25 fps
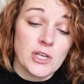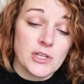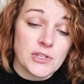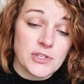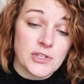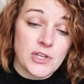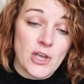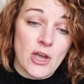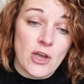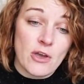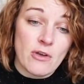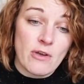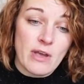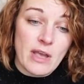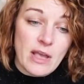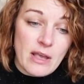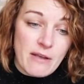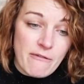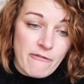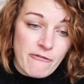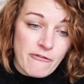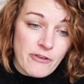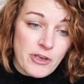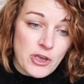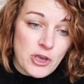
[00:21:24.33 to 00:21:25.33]
So
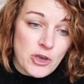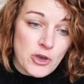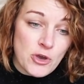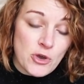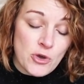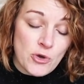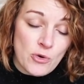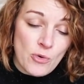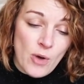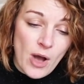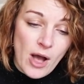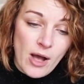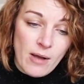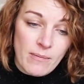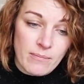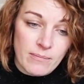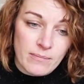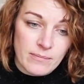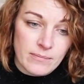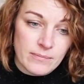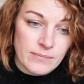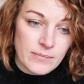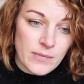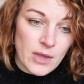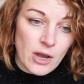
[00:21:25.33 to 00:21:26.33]
if you
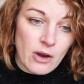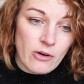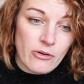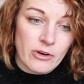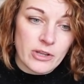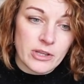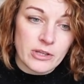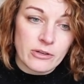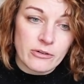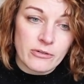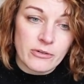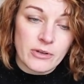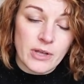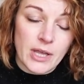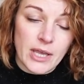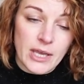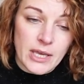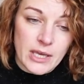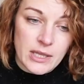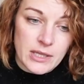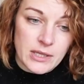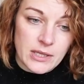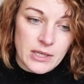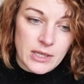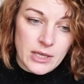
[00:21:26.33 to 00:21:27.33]
are
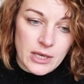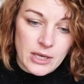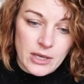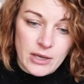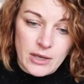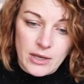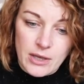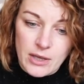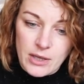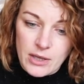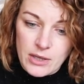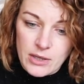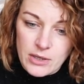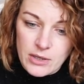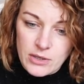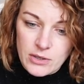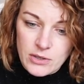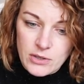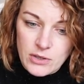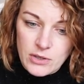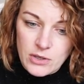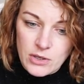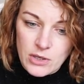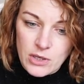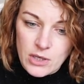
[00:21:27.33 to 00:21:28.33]

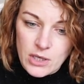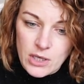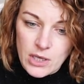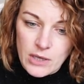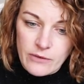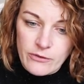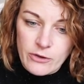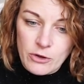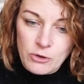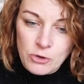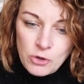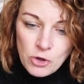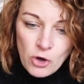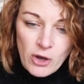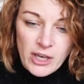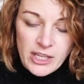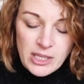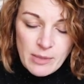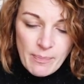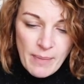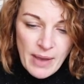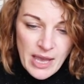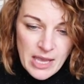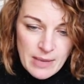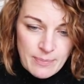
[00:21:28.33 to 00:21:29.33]
if you're not in
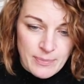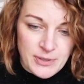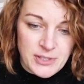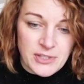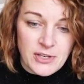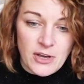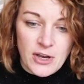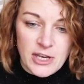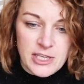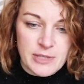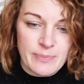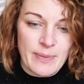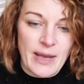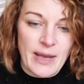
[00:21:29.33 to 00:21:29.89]
the paper size